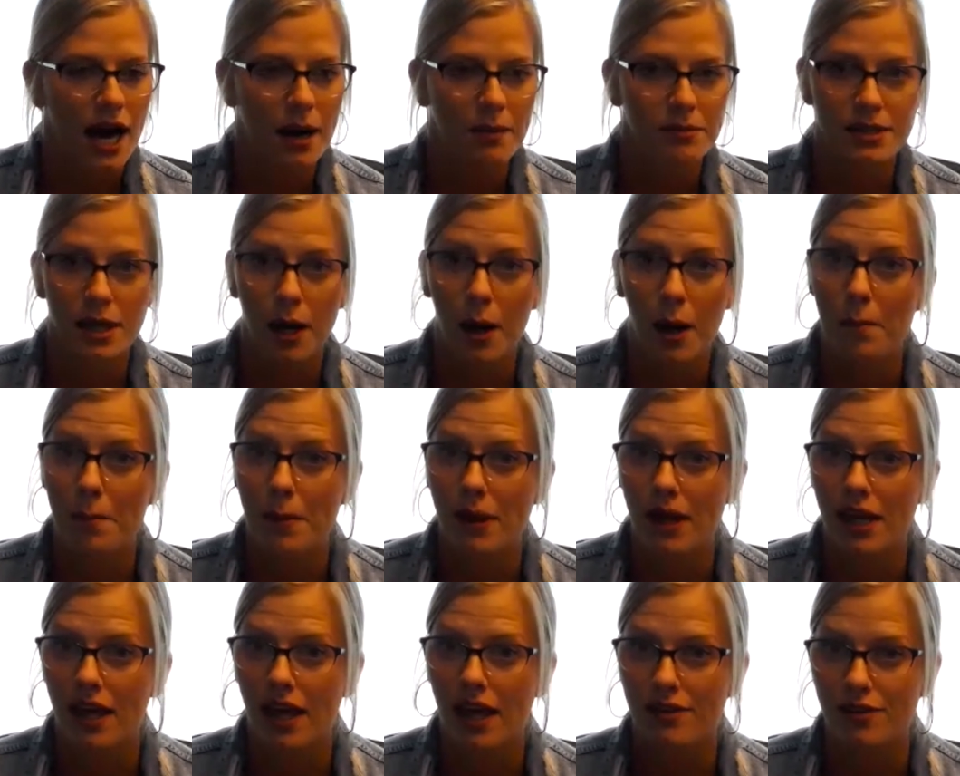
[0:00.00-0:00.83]
to help
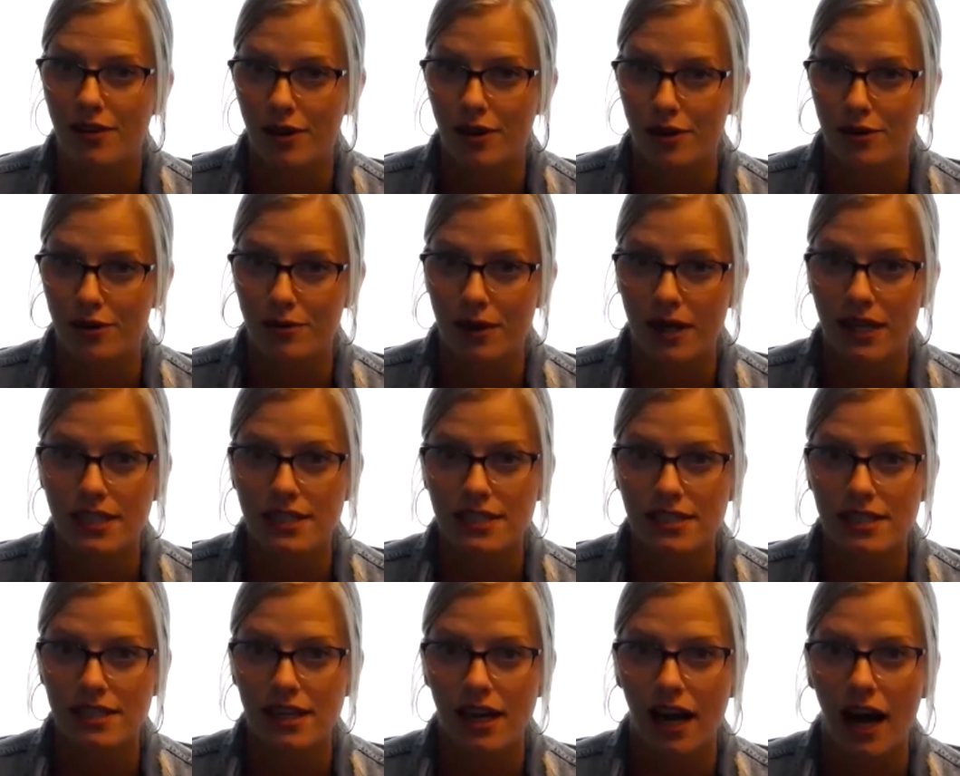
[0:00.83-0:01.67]
mitigate their
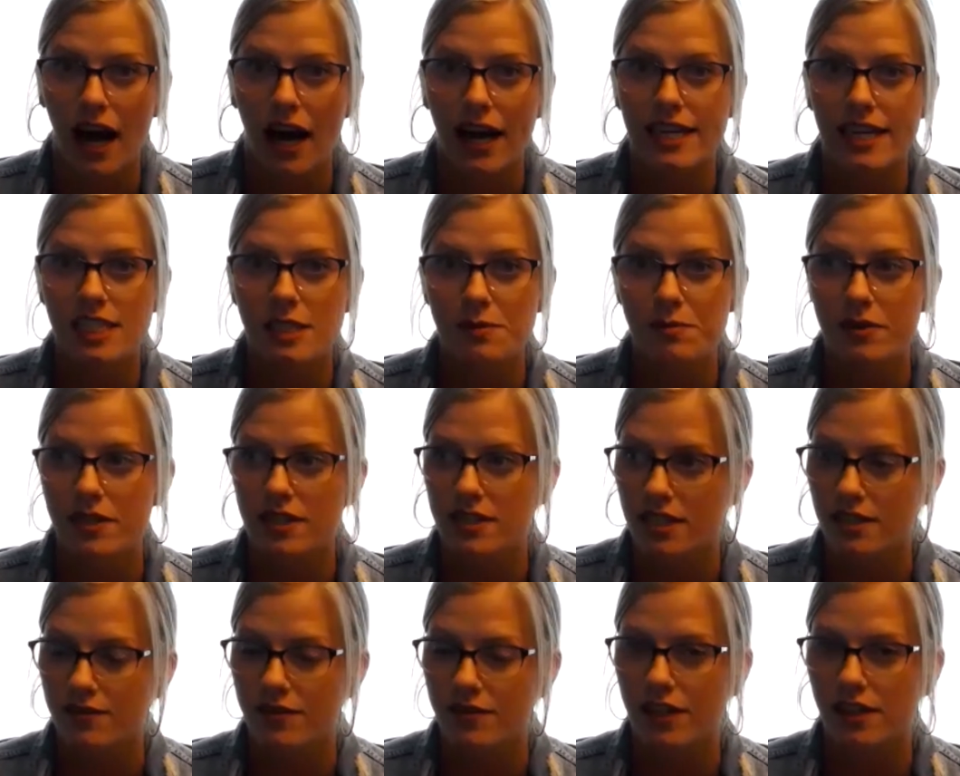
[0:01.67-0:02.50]
risk. I
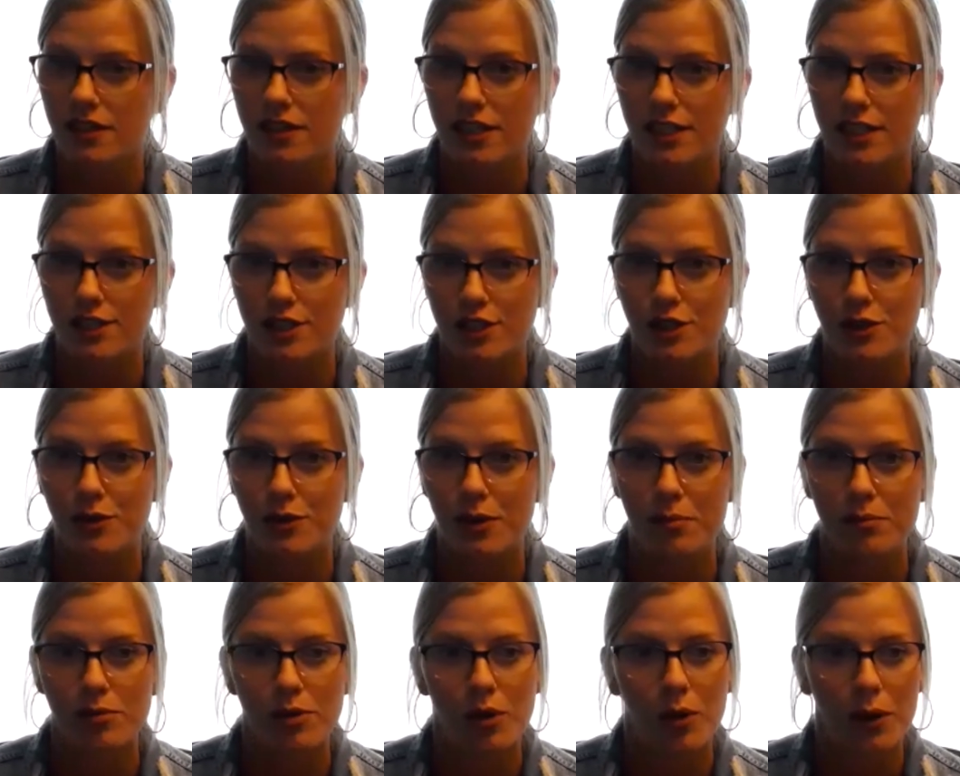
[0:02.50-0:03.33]
specifically do
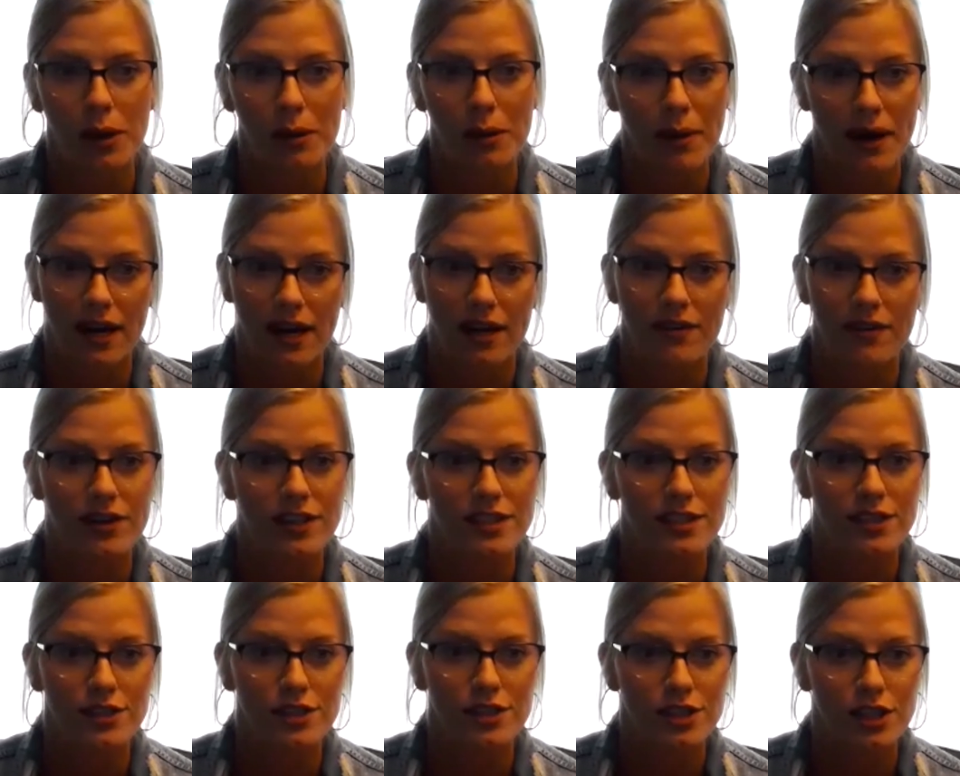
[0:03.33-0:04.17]
employee
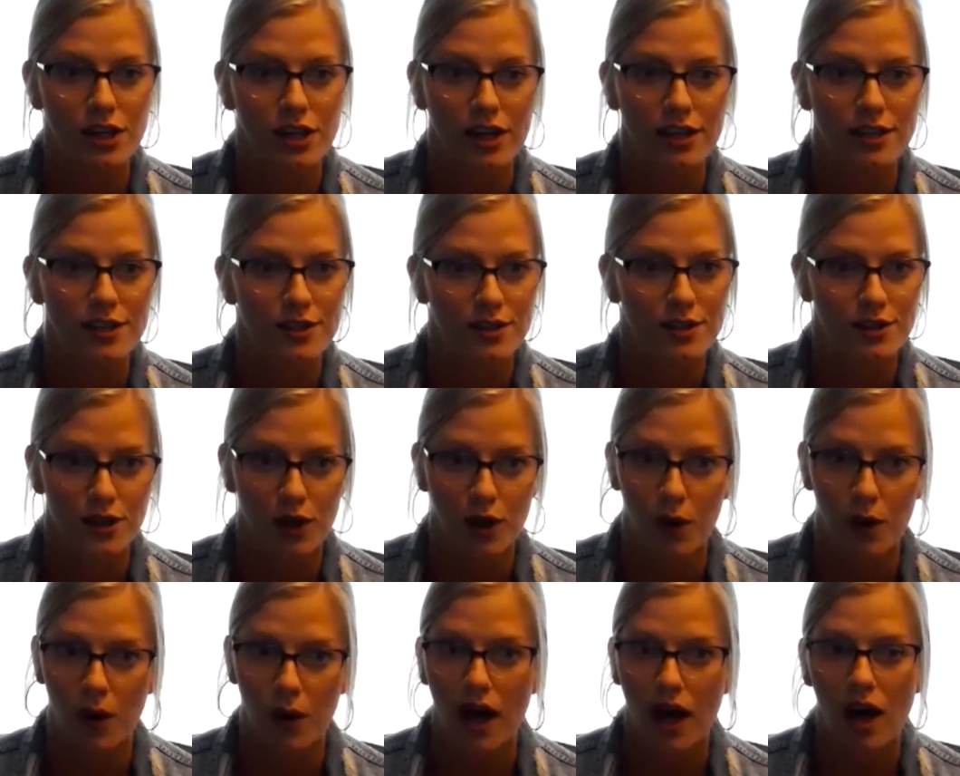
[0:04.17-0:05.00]
benefits insurance,
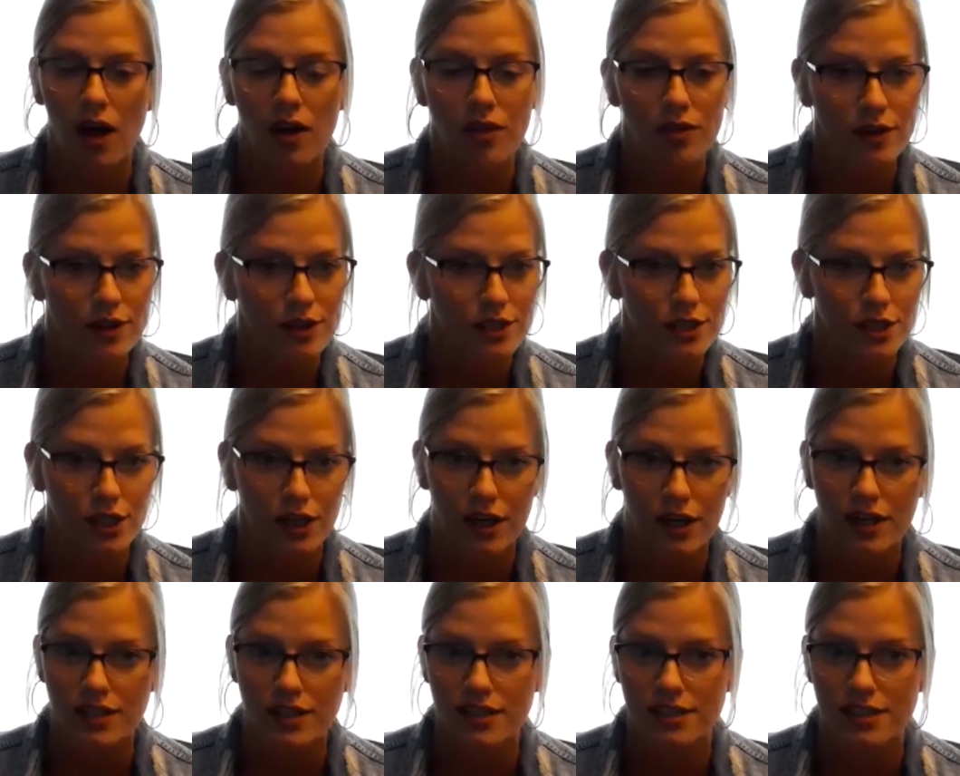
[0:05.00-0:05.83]
so health
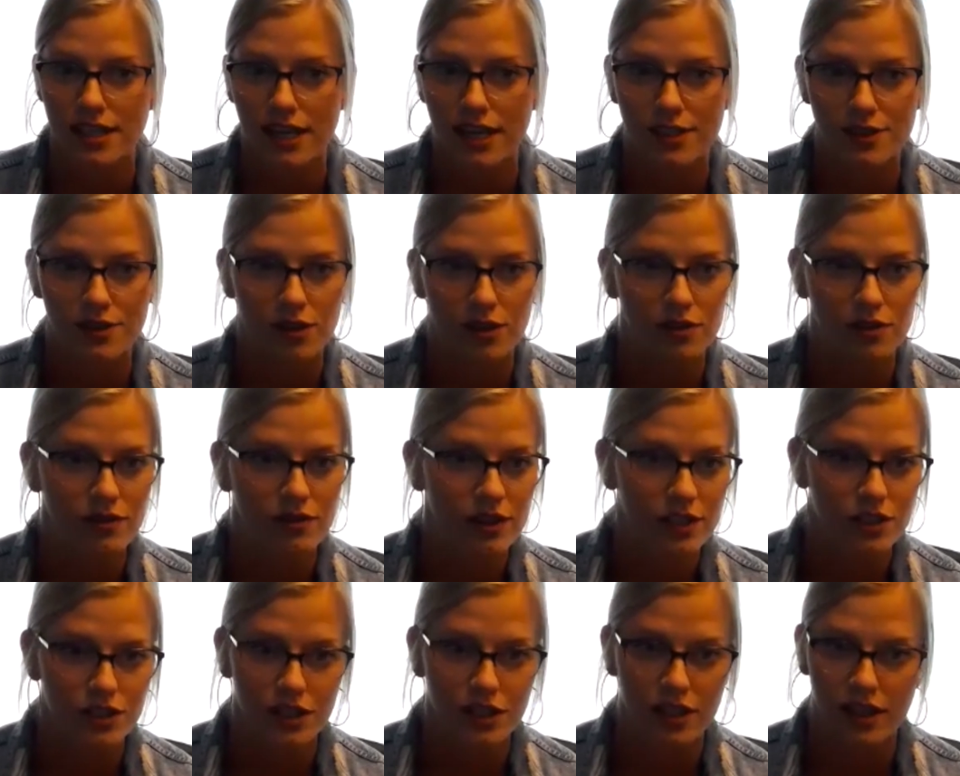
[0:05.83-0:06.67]
insurance, dental,
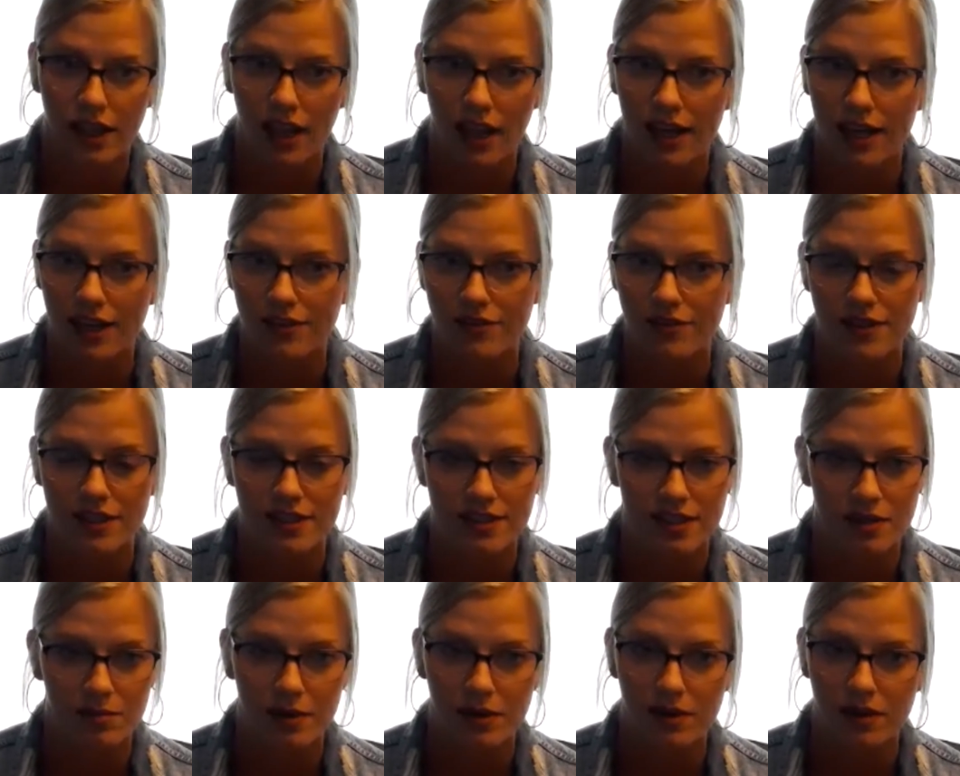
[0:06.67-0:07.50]
vision, life,
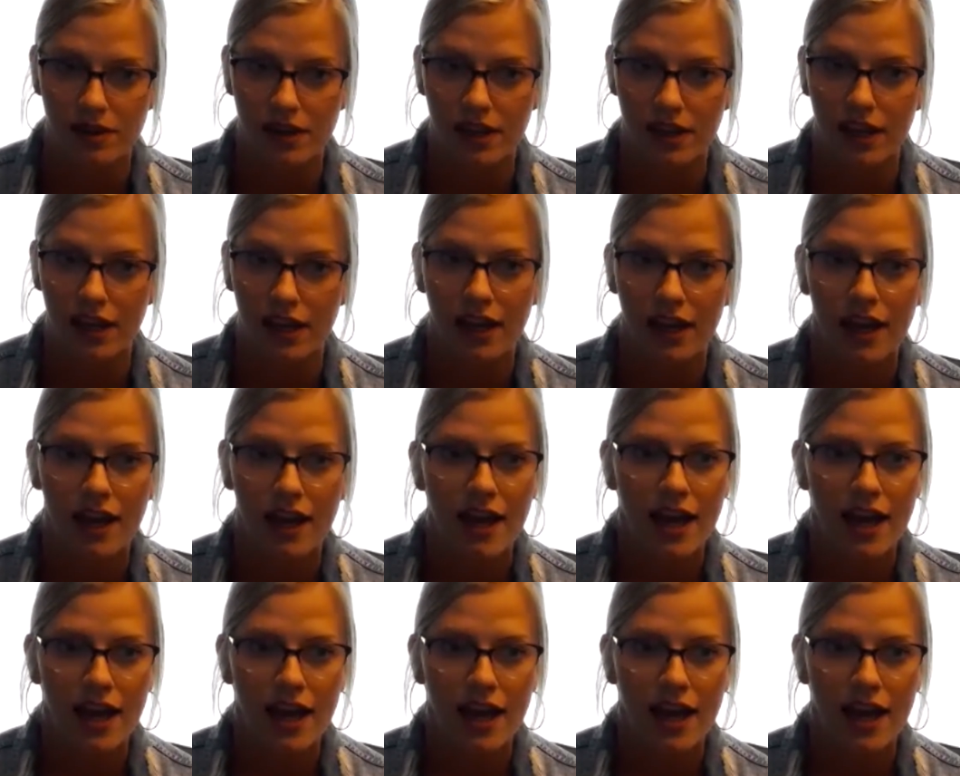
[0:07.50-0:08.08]
disability,